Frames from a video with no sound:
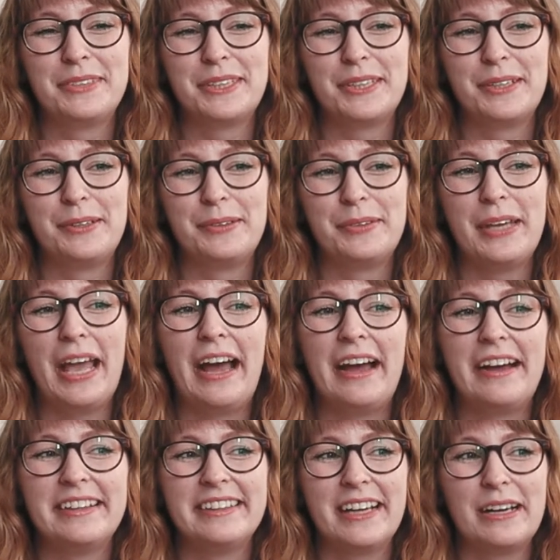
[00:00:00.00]
So
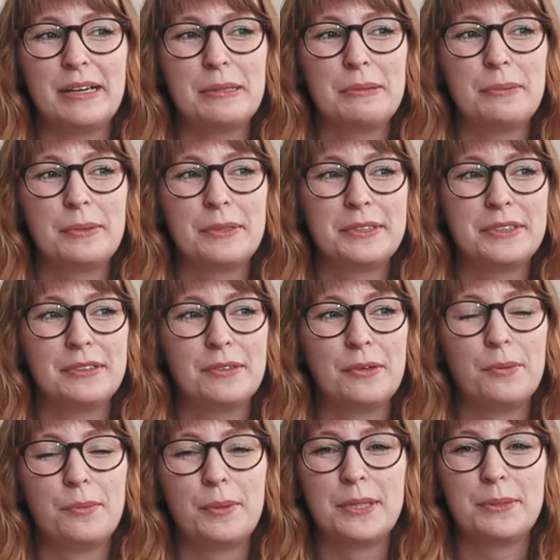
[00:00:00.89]
yeah, that was
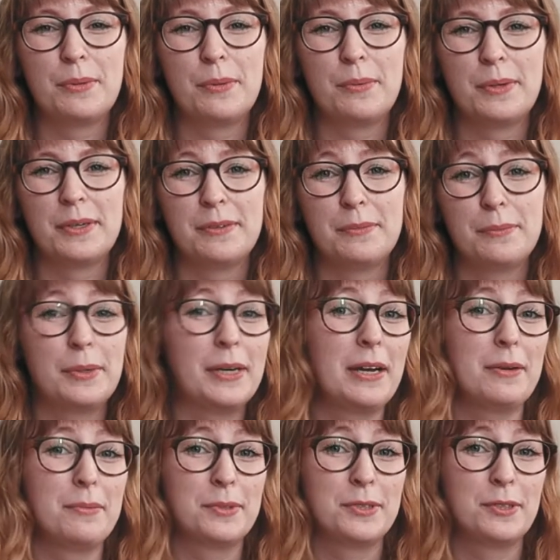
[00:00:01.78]
always what
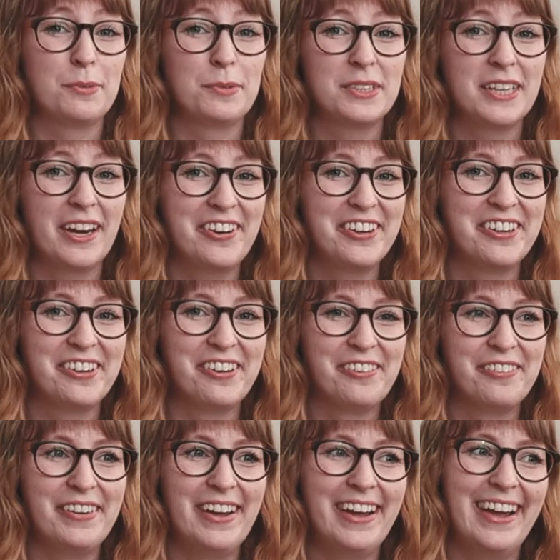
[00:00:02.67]
I was so scared of.